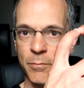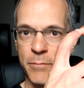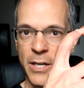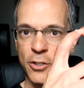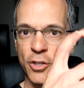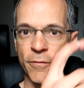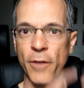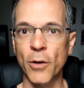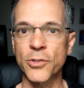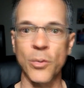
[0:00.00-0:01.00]
miniature
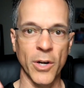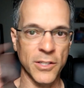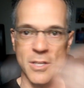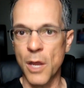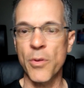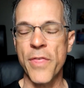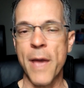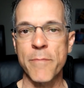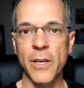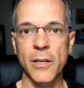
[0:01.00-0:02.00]
phone, so when it's done with
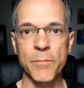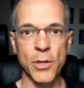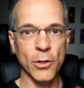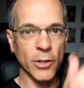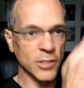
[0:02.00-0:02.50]
that big computer,